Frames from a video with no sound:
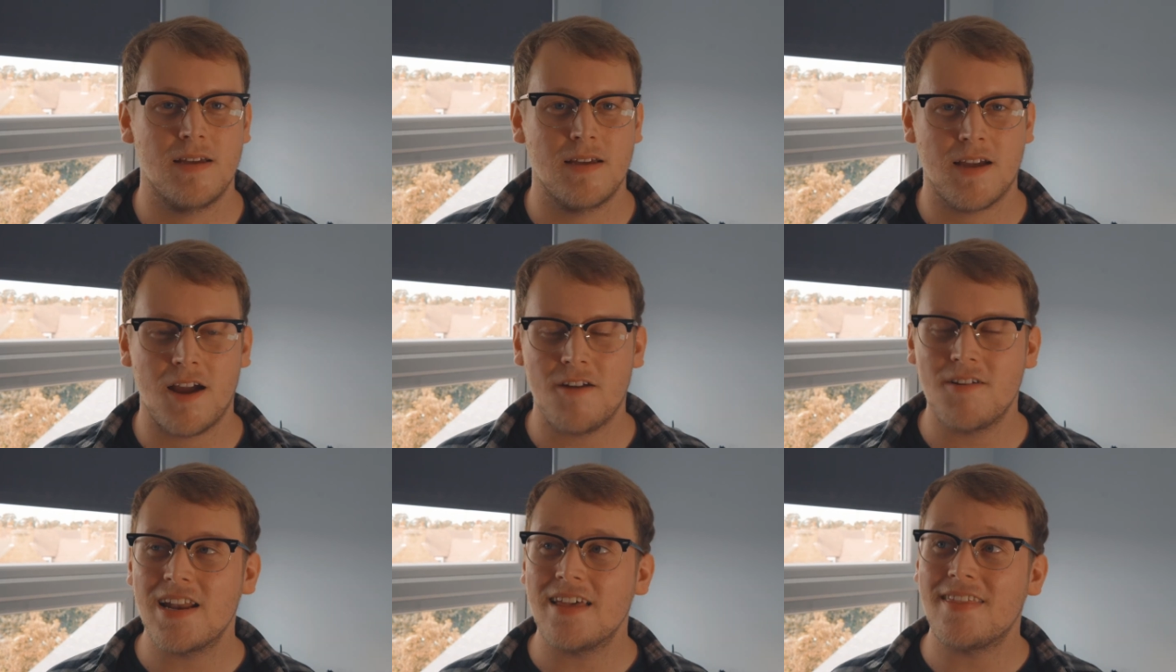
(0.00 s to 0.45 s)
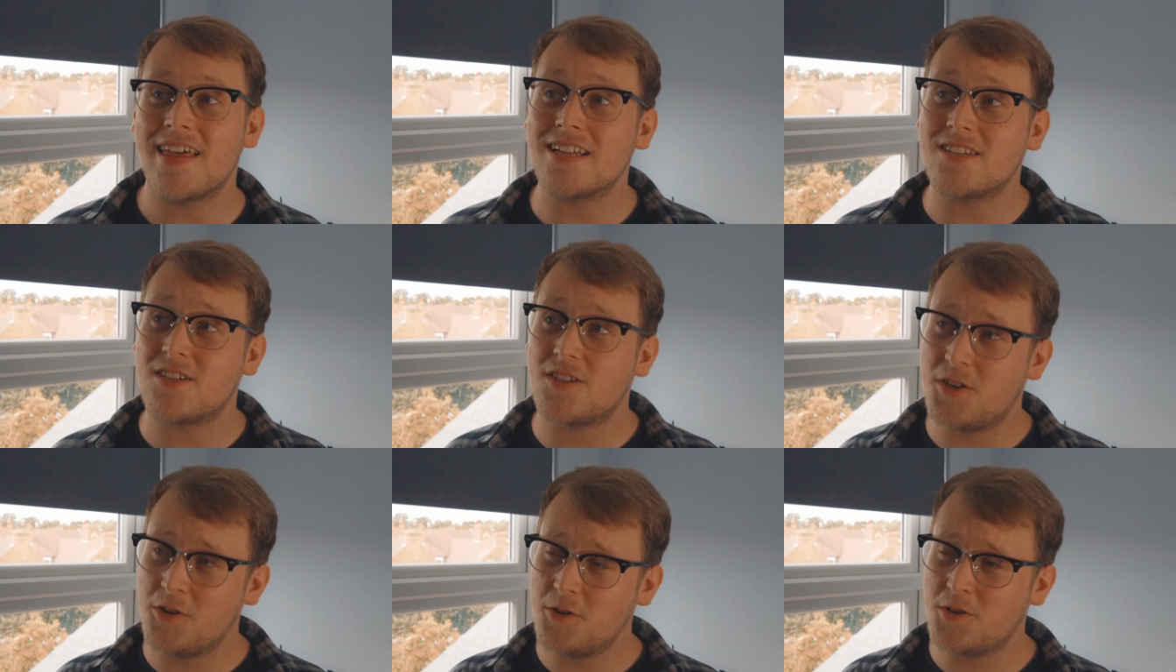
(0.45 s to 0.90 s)
Currently
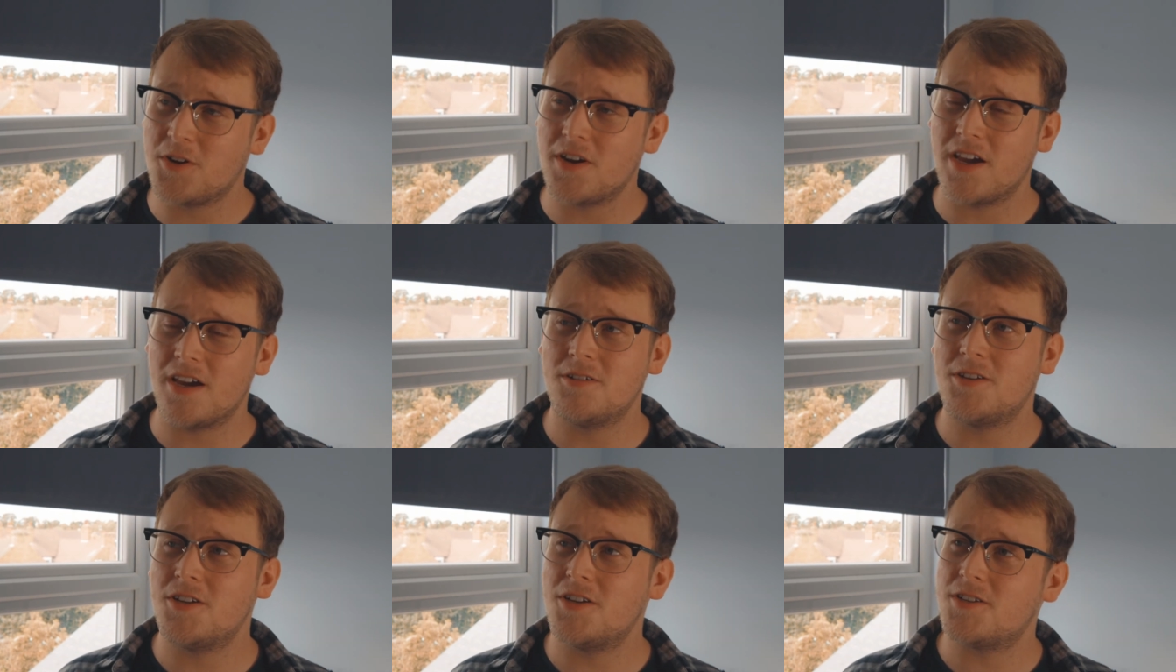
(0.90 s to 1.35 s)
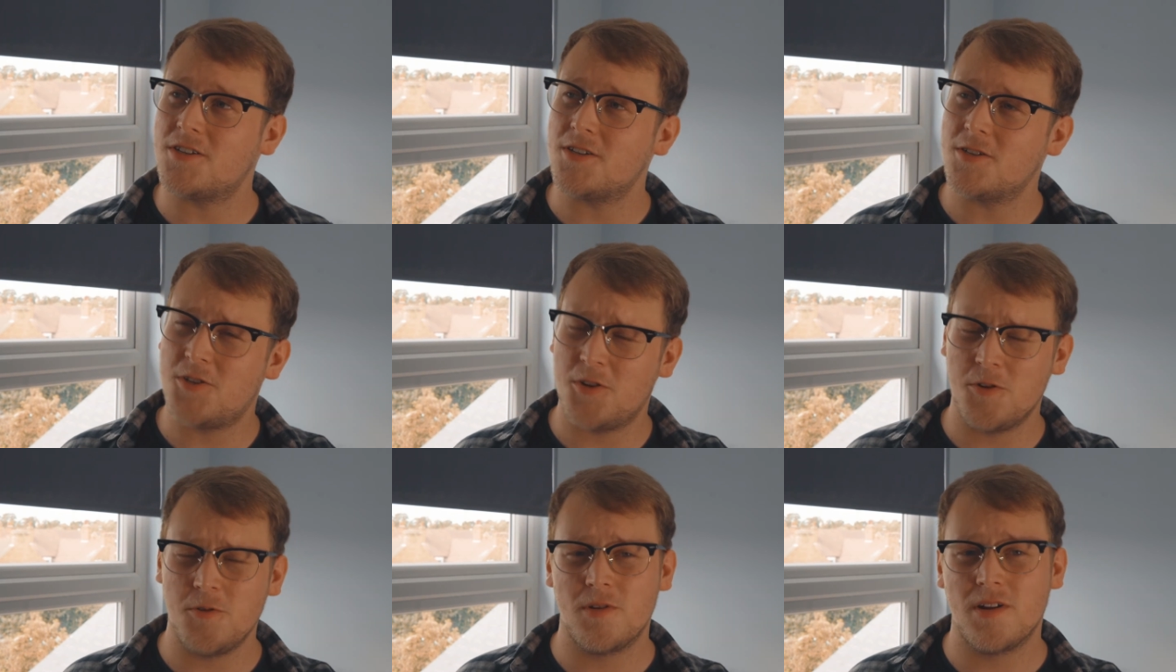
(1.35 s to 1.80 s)
that's 2
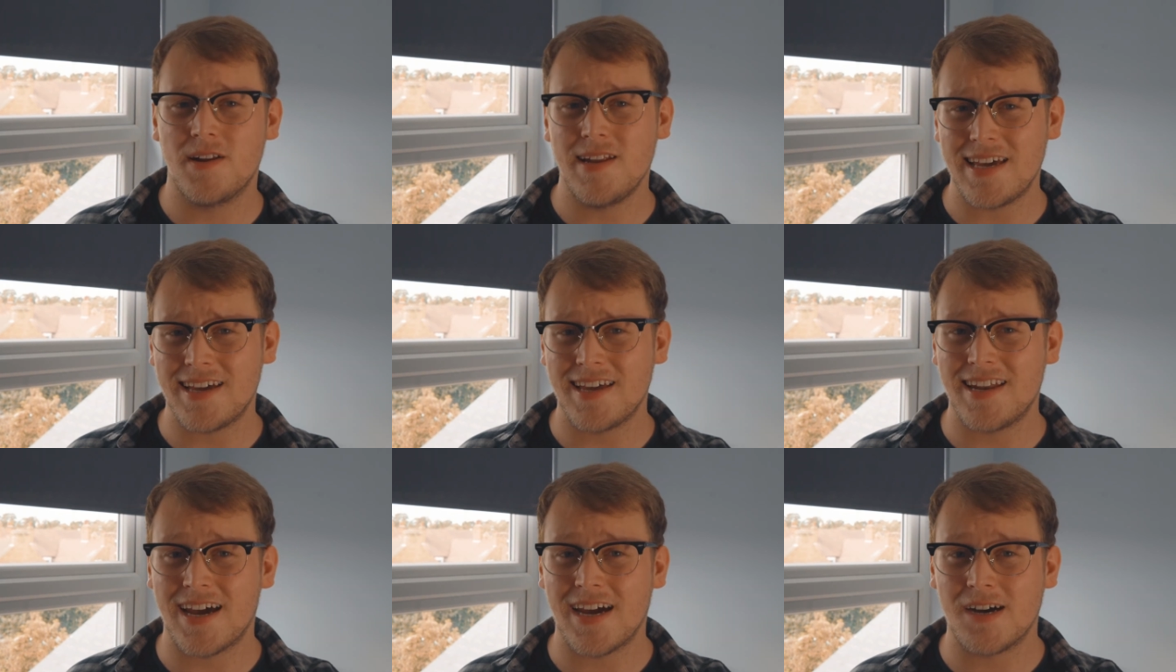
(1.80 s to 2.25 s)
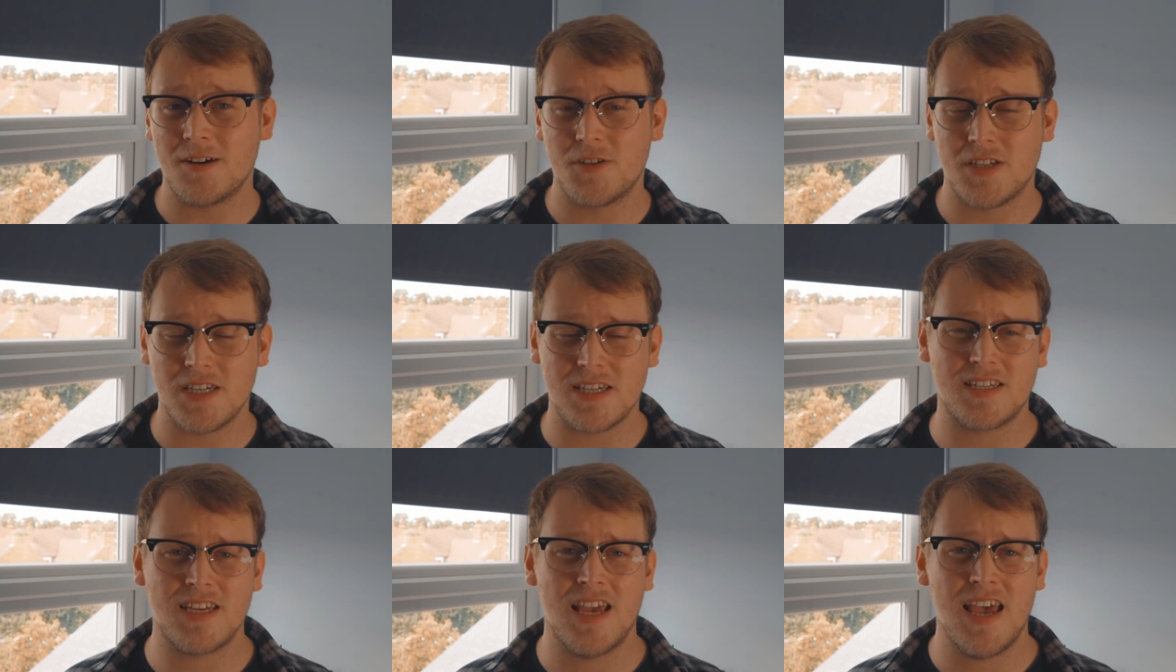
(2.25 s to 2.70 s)
Toyotas, 2
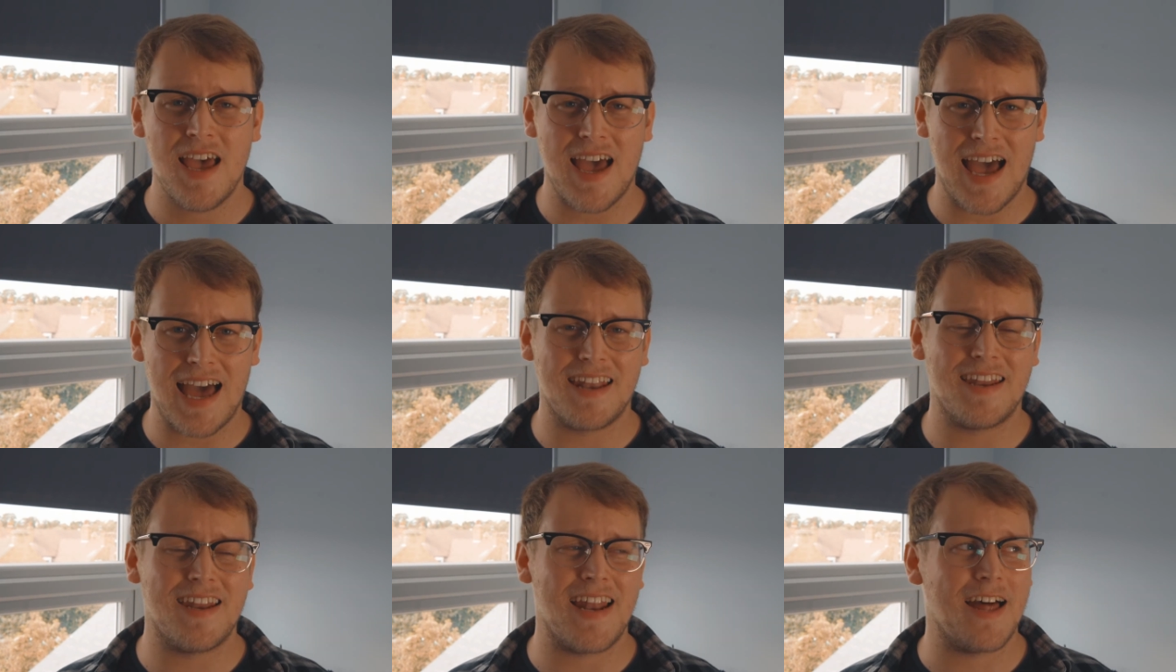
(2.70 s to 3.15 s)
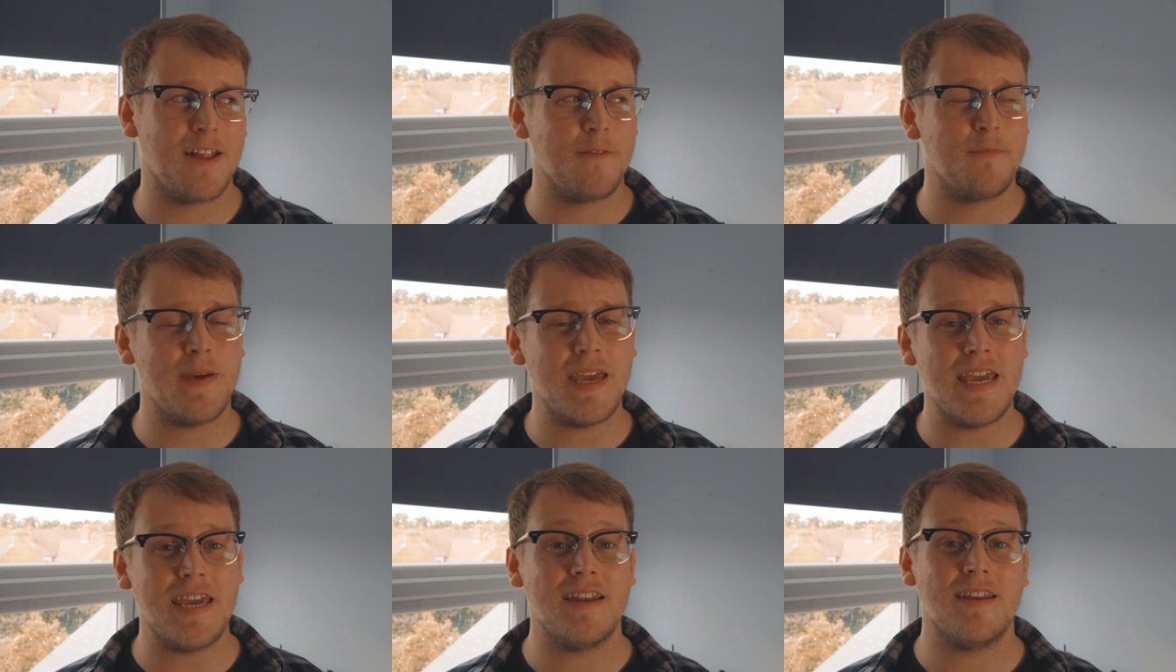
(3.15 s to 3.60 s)
Glickenhauses, and an
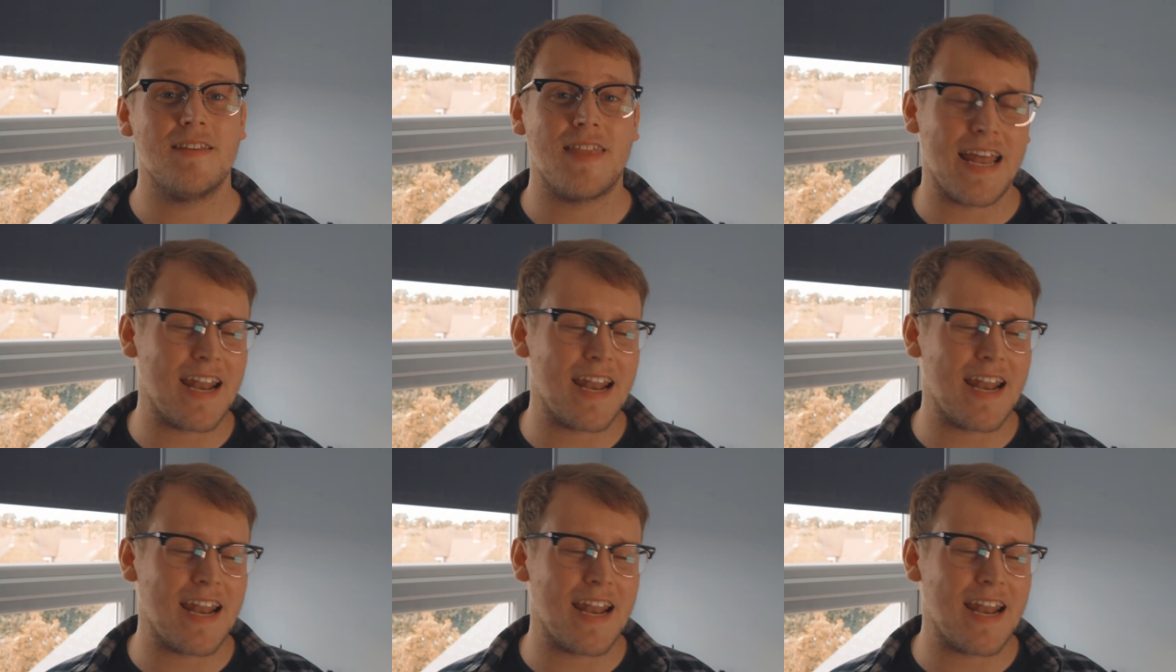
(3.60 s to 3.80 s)
Alpine.